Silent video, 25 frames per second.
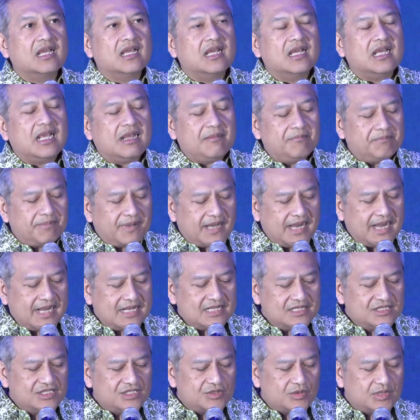and
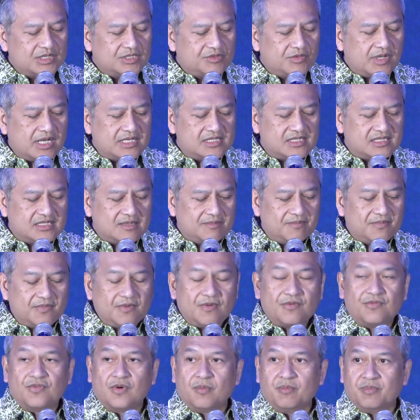plan to address them
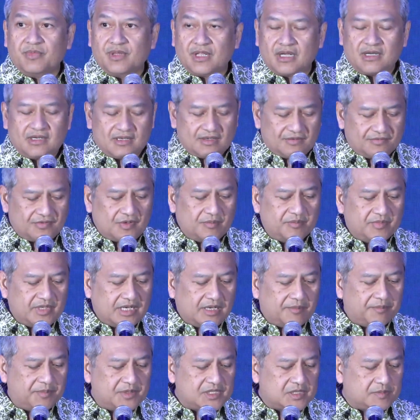from their
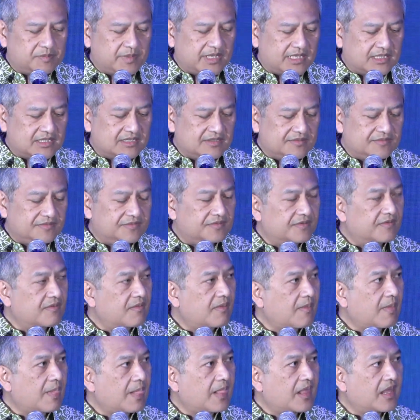perspective,
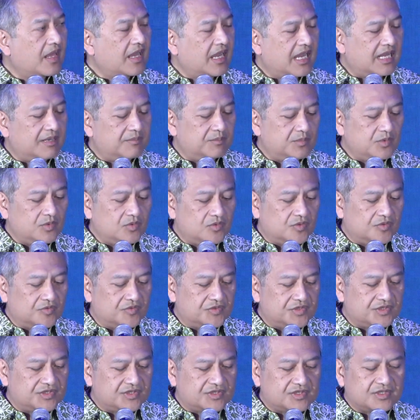and
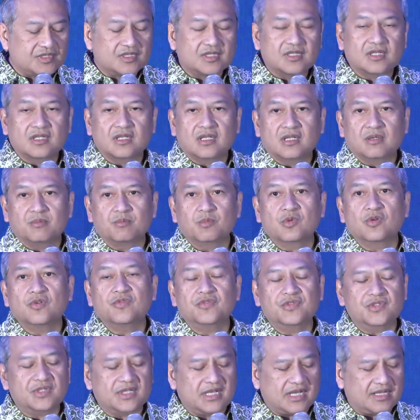move
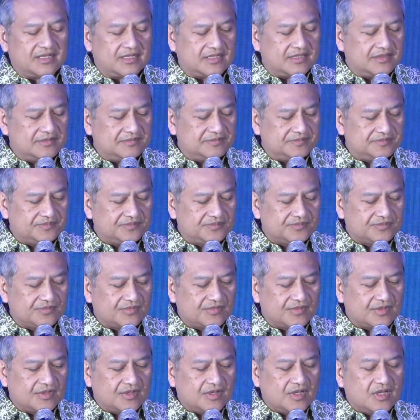together.
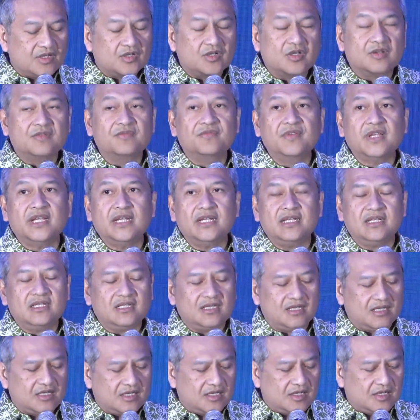Convene,
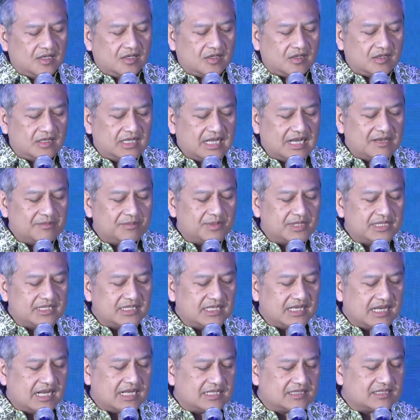collaborate,
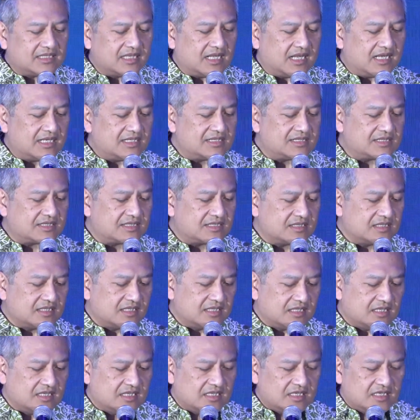catalyze,
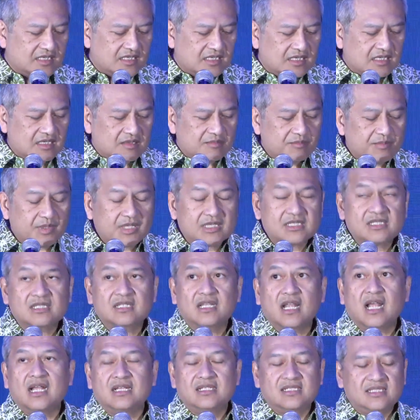because
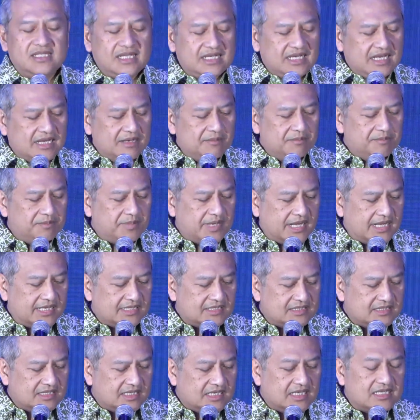lasting
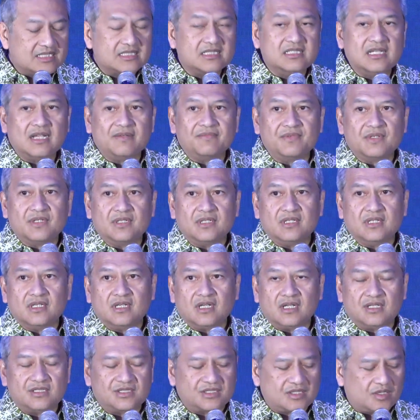impact is never
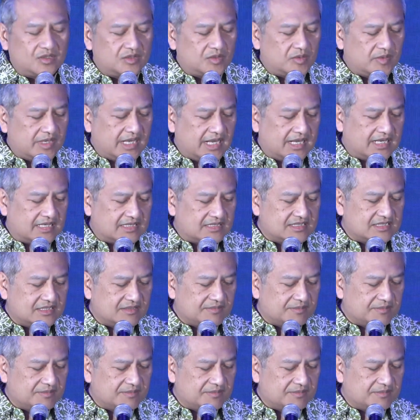a solo act.